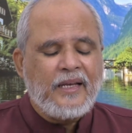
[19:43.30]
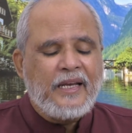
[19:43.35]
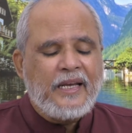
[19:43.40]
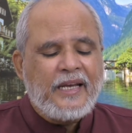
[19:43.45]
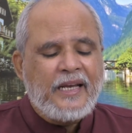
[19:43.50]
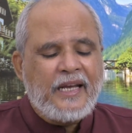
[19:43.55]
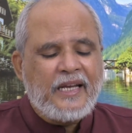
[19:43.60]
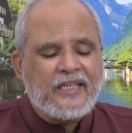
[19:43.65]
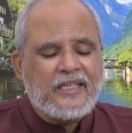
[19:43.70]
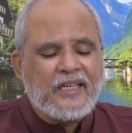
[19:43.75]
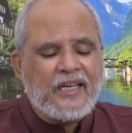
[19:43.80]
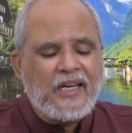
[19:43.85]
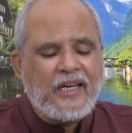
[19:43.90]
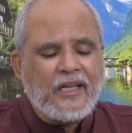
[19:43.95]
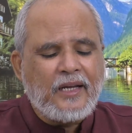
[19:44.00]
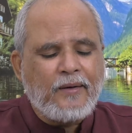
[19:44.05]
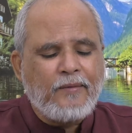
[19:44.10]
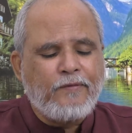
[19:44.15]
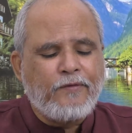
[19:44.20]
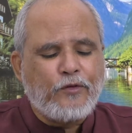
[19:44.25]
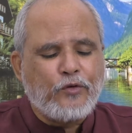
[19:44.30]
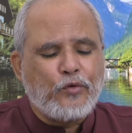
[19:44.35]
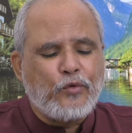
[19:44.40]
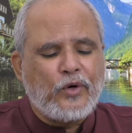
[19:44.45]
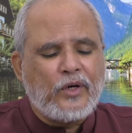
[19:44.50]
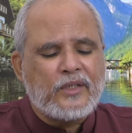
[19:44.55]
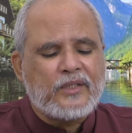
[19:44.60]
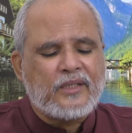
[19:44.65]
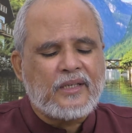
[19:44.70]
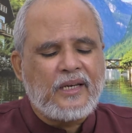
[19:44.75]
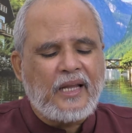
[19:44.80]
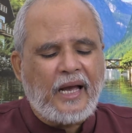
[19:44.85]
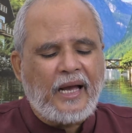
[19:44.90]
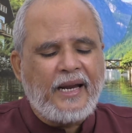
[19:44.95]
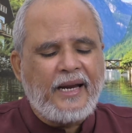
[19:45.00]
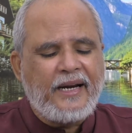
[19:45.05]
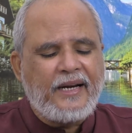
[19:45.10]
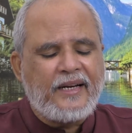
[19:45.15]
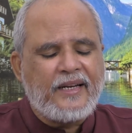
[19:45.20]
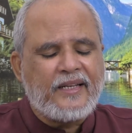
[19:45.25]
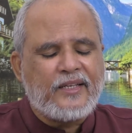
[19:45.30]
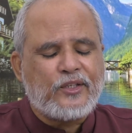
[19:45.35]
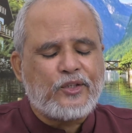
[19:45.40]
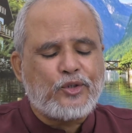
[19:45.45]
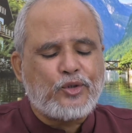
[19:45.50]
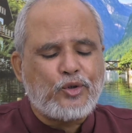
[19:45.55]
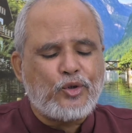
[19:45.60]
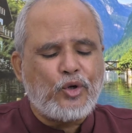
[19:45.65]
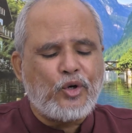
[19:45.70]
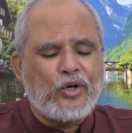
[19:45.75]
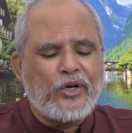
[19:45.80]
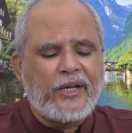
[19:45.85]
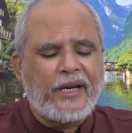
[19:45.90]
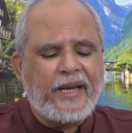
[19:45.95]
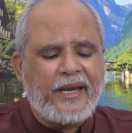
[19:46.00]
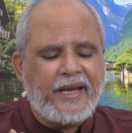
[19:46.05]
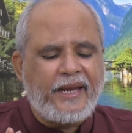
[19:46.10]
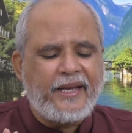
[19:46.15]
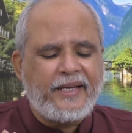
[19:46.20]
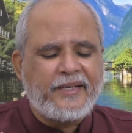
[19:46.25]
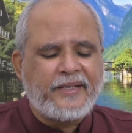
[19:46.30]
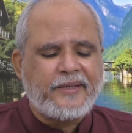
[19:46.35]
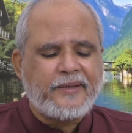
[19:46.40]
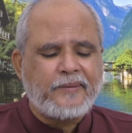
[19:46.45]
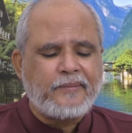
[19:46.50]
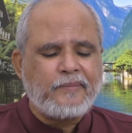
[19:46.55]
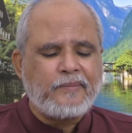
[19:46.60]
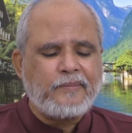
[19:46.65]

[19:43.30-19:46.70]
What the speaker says: His love towards light is so great